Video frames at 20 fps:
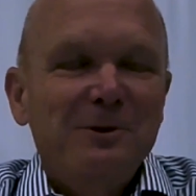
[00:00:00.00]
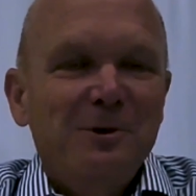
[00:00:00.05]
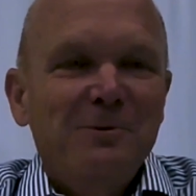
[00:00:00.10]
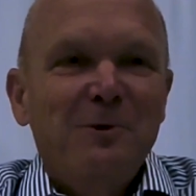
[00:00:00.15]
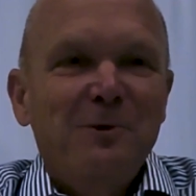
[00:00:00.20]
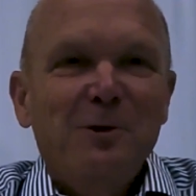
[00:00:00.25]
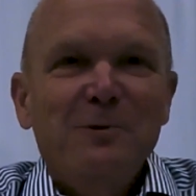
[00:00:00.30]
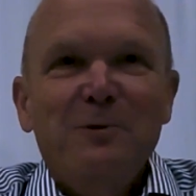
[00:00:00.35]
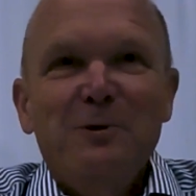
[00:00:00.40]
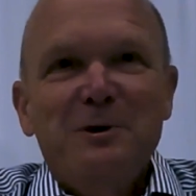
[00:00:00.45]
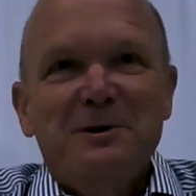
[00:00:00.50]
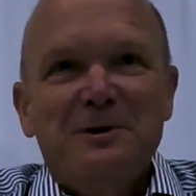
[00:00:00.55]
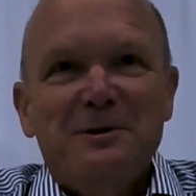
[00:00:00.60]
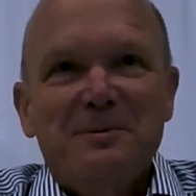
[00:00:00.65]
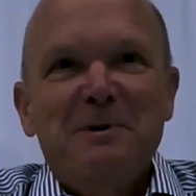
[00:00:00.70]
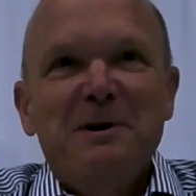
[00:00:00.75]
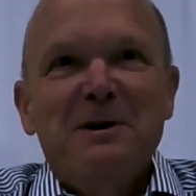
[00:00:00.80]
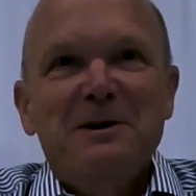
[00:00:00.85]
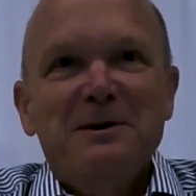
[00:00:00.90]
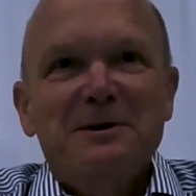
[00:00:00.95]
know, Volvo is
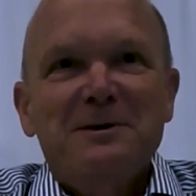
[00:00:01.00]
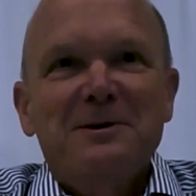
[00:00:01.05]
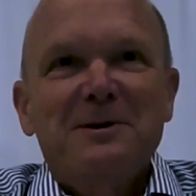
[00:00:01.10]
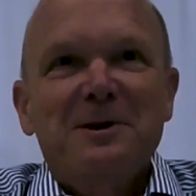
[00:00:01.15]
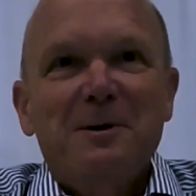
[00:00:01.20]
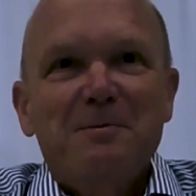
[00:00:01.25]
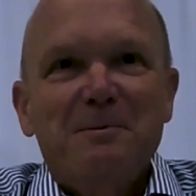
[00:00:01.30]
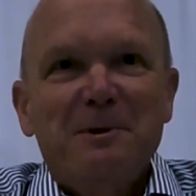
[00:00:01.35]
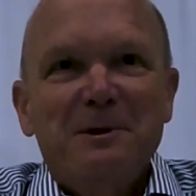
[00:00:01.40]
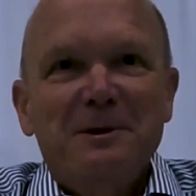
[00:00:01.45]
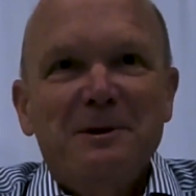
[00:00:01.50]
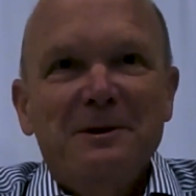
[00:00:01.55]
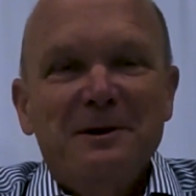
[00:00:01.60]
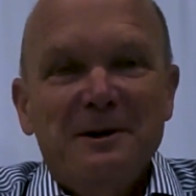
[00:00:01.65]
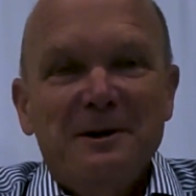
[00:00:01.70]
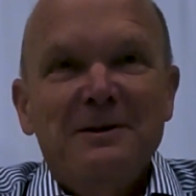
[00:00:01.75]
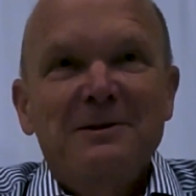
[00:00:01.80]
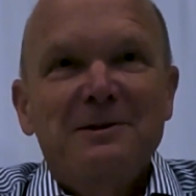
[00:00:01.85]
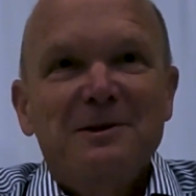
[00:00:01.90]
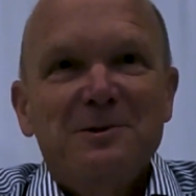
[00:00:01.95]
the biggest
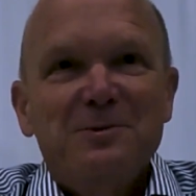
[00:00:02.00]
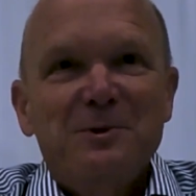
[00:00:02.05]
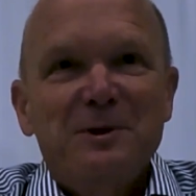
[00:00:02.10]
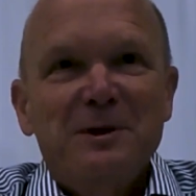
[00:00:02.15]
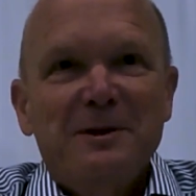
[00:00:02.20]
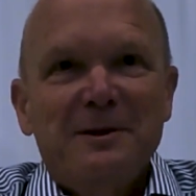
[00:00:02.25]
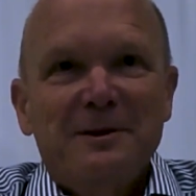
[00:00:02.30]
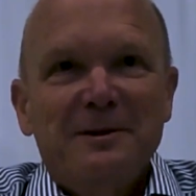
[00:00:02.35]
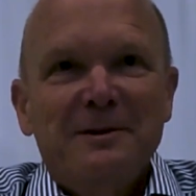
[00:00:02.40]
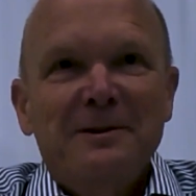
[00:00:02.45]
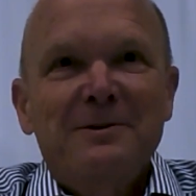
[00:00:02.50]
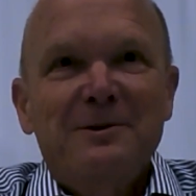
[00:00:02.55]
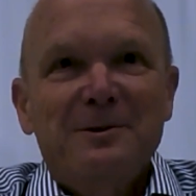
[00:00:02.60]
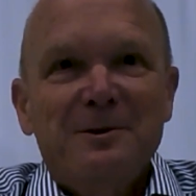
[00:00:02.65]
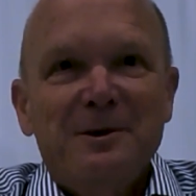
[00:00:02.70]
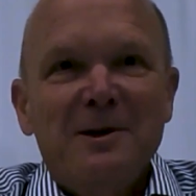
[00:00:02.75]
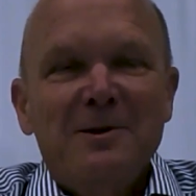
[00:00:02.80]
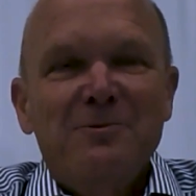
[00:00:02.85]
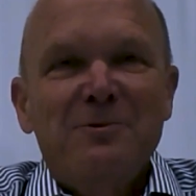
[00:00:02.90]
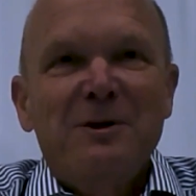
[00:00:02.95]
company in Sweden
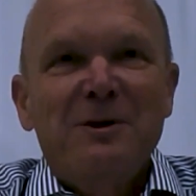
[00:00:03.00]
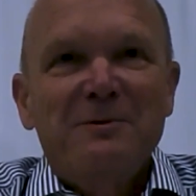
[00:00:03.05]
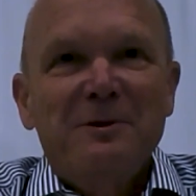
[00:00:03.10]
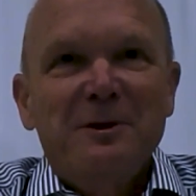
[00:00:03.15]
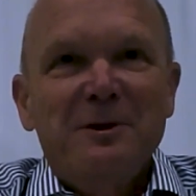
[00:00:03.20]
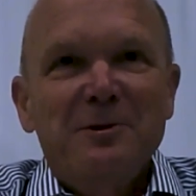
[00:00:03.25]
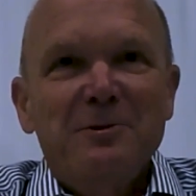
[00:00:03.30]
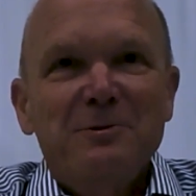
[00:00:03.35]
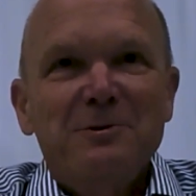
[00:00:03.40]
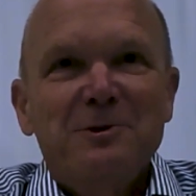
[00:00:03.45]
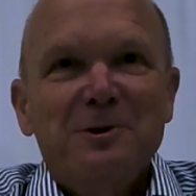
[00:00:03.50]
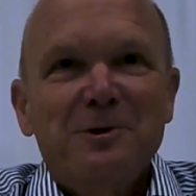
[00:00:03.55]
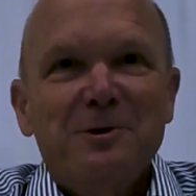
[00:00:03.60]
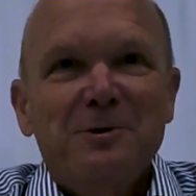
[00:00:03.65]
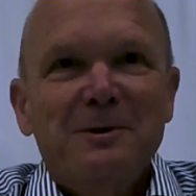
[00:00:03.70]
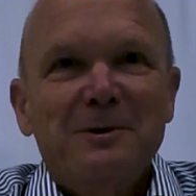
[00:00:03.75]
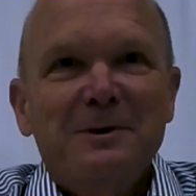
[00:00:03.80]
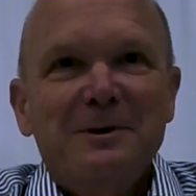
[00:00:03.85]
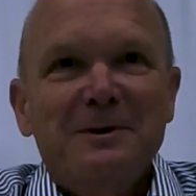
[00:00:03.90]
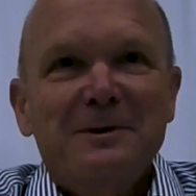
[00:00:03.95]
in revenue.
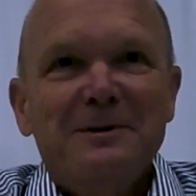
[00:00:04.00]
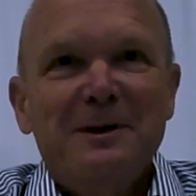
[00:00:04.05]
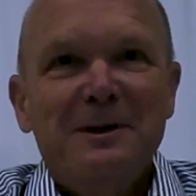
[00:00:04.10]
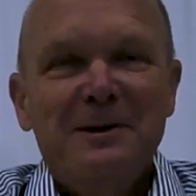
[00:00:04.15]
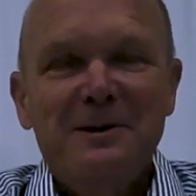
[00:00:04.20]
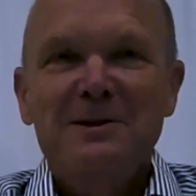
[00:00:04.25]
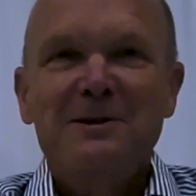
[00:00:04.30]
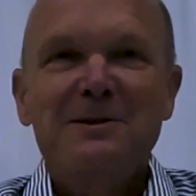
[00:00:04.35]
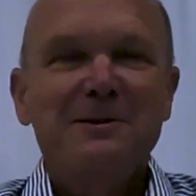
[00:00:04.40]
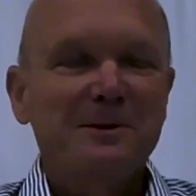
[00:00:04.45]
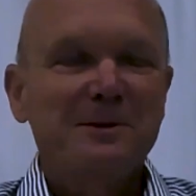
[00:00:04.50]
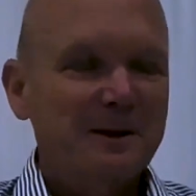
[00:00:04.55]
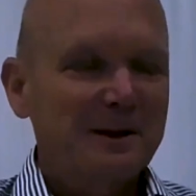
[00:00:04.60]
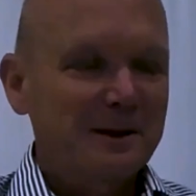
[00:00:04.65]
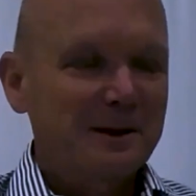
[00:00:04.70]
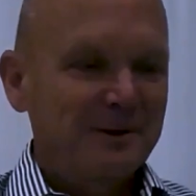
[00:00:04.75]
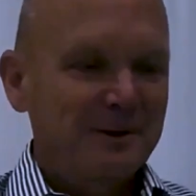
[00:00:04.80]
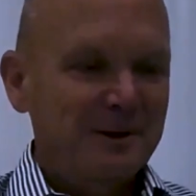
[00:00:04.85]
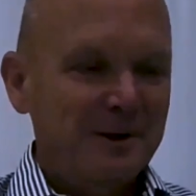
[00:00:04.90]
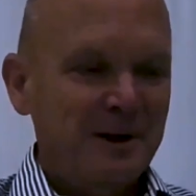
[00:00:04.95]
So
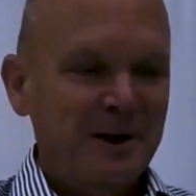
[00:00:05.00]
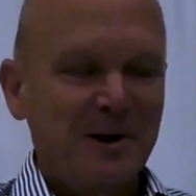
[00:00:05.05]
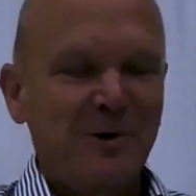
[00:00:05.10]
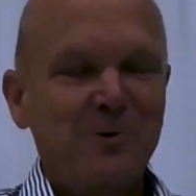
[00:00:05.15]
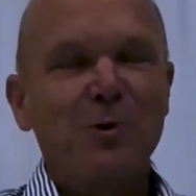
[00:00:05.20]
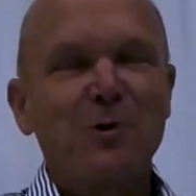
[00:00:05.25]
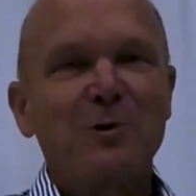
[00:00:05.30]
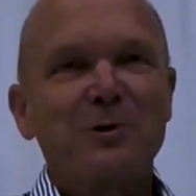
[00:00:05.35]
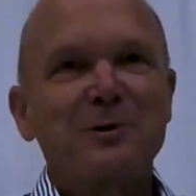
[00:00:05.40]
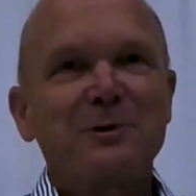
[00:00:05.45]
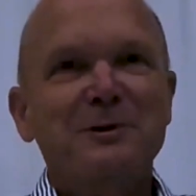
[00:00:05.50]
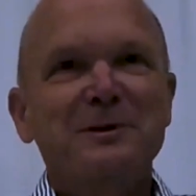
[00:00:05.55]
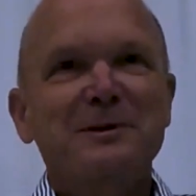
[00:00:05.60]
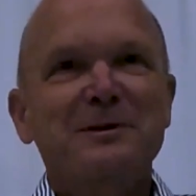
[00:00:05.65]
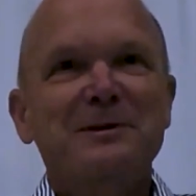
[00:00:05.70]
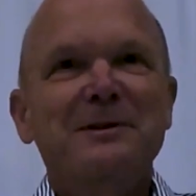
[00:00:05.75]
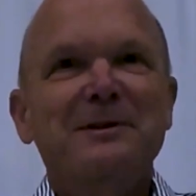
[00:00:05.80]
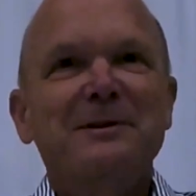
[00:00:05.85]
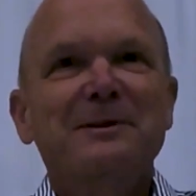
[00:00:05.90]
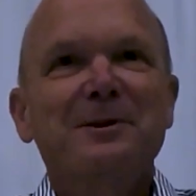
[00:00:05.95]
the headquarters
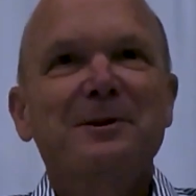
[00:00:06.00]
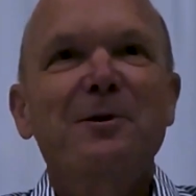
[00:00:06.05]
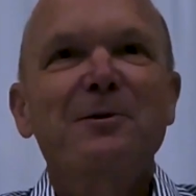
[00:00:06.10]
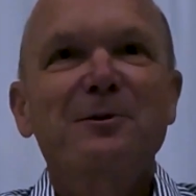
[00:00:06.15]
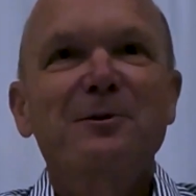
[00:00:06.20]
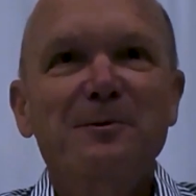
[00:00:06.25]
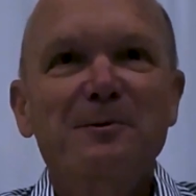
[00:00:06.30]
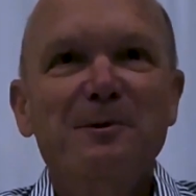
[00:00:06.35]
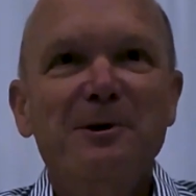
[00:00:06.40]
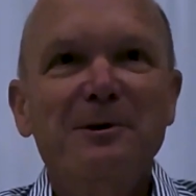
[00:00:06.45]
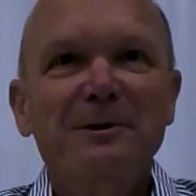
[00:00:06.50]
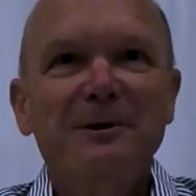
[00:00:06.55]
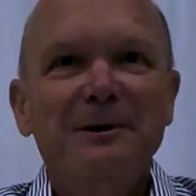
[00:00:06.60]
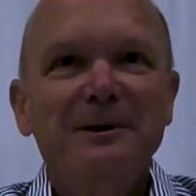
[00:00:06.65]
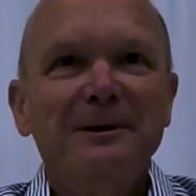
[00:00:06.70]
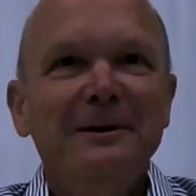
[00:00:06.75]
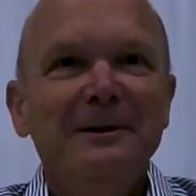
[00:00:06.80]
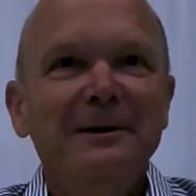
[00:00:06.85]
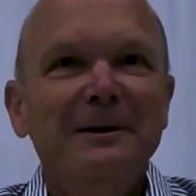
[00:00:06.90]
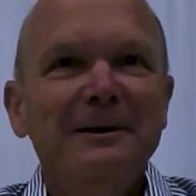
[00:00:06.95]
is in Gothenburg.
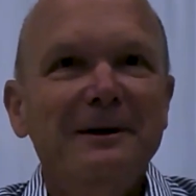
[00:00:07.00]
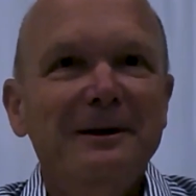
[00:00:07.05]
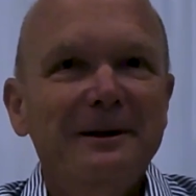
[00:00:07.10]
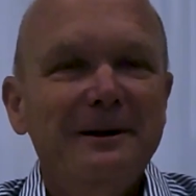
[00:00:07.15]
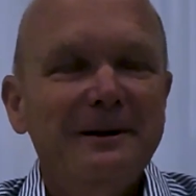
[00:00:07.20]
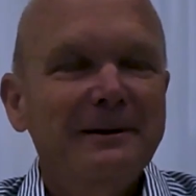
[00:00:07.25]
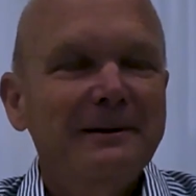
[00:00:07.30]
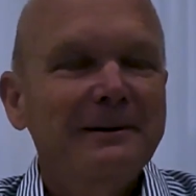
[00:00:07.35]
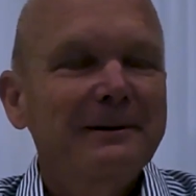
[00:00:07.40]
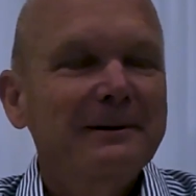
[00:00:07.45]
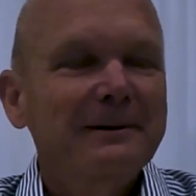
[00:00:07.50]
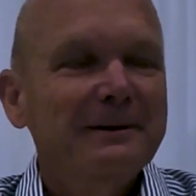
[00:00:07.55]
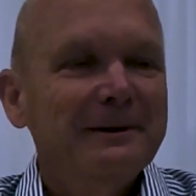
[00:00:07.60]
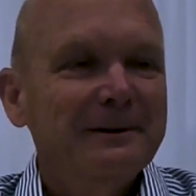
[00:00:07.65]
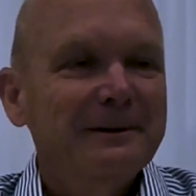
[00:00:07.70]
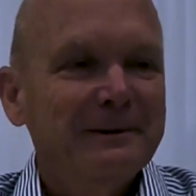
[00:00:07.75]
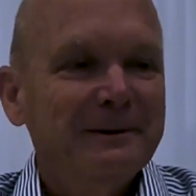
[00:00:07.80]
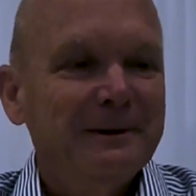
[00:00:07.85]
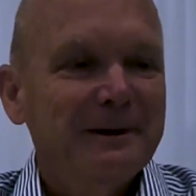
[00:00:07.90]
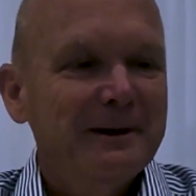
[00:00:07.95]
And
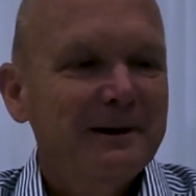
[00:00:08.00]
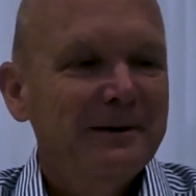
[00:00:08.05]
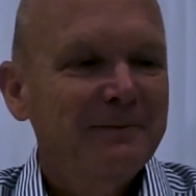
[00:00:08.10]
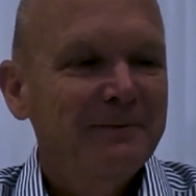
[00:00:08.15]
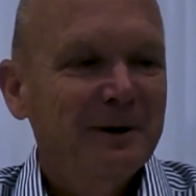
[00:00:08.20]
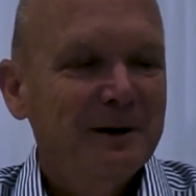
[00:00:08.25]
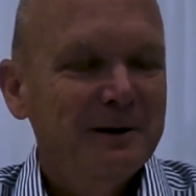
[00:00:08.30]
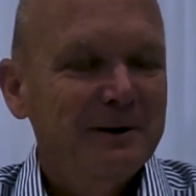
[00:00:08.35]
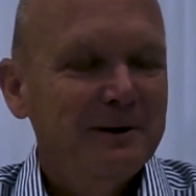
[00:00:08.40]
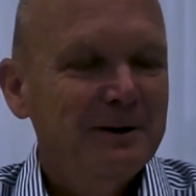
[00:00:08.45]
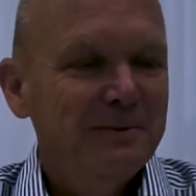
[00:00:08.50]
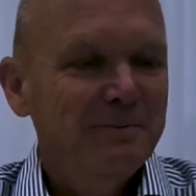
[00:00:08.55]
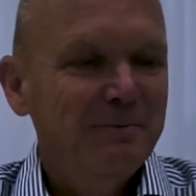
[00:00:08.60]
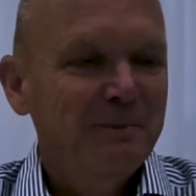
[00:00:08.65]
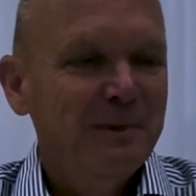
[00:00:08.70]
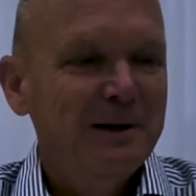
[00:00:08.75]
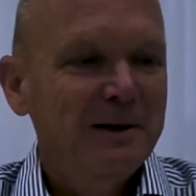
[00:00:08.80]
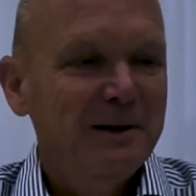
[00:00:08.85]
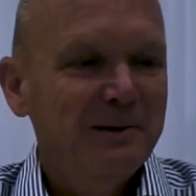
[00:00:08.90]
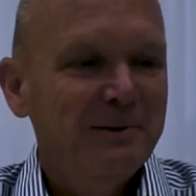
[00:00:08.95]
I did
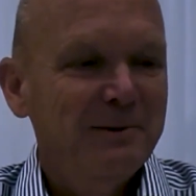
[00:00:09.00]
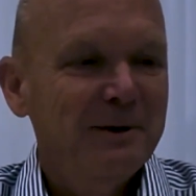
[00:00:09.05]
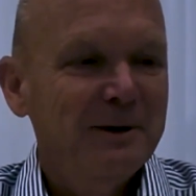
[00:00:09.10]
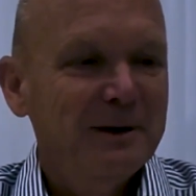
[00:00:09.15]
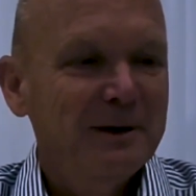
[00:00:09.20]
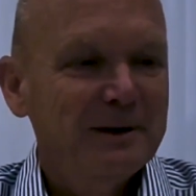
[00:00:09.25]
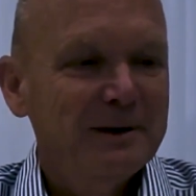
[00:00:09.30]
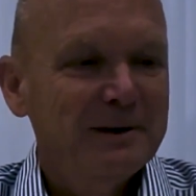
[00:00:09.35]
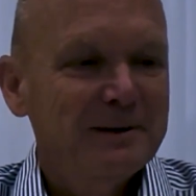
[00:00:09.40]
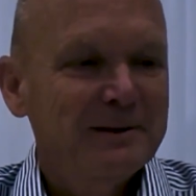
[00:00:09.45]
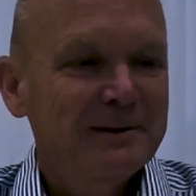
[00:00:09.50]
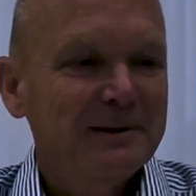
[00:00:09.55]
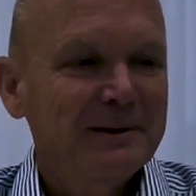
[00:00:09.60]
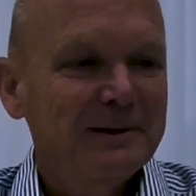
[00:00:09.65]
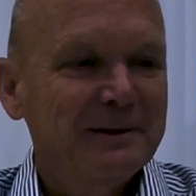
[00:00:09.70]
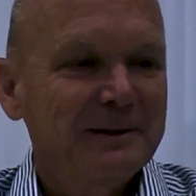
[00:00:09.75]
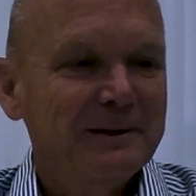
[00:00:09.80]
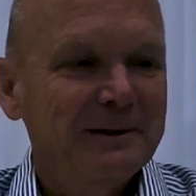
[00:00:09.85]
many things.